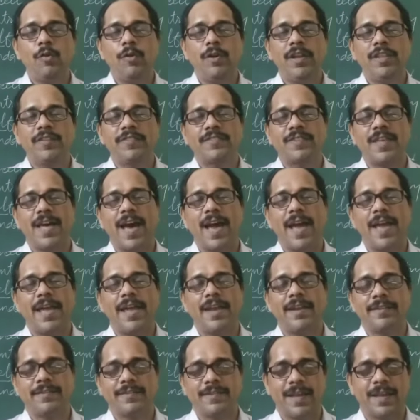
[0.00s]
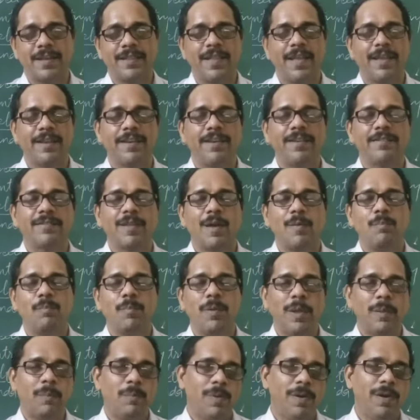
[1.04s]
desires are there in some
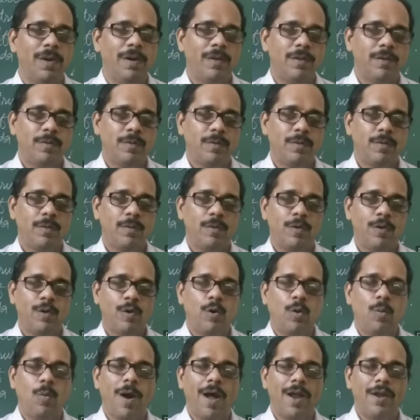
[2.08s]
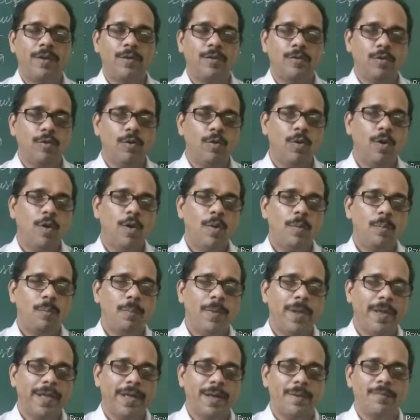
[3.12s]
people who want to
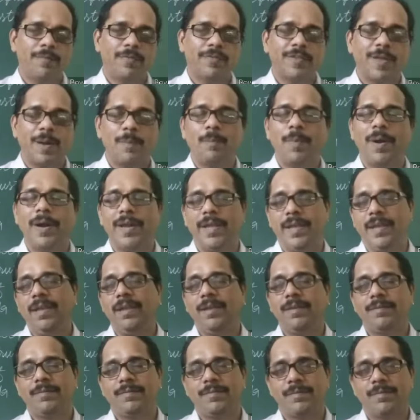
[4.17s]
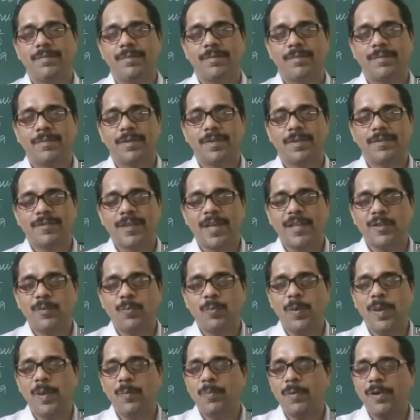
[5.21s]
become somebody. Such
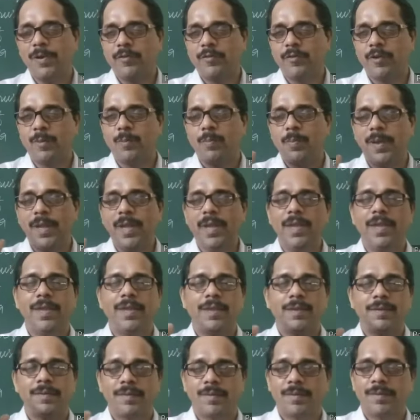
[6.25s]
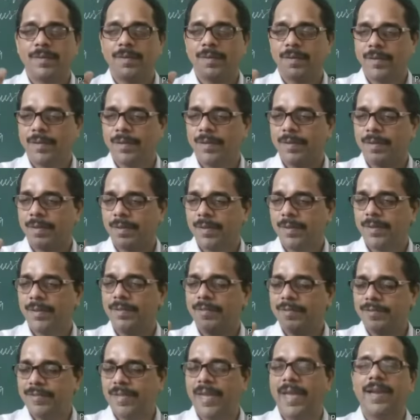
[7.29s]
people should be
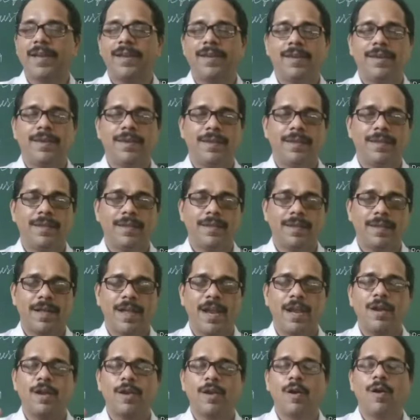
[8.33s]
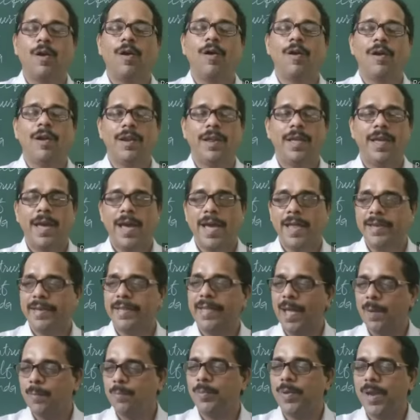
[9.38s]
checked, controlled and
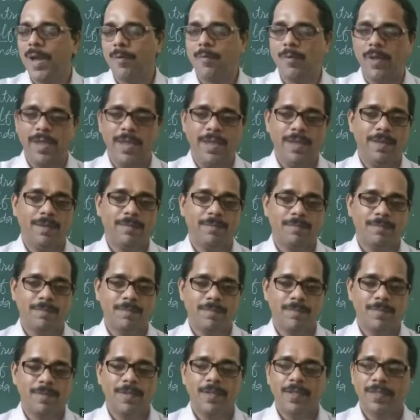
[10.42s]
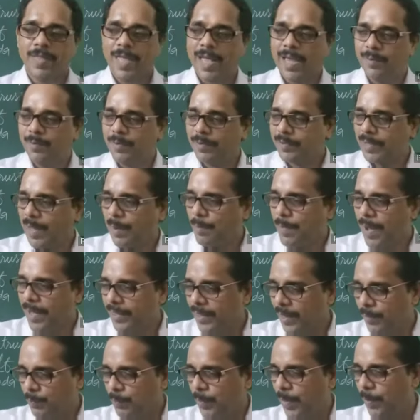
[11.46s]
kept away. There will be some
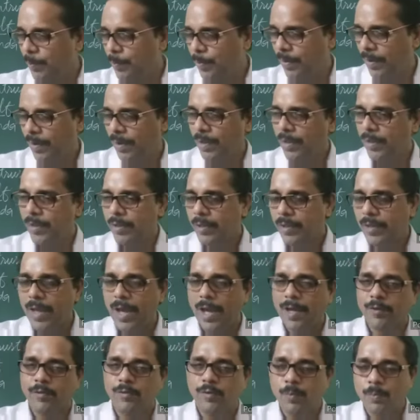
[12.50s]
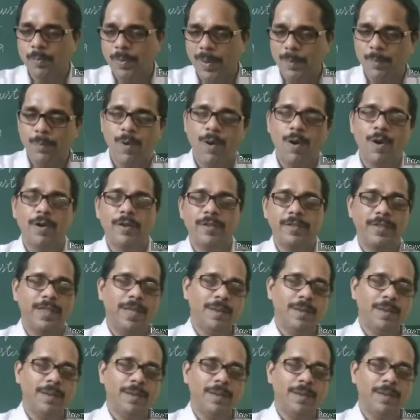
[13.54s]
other people, you have to promote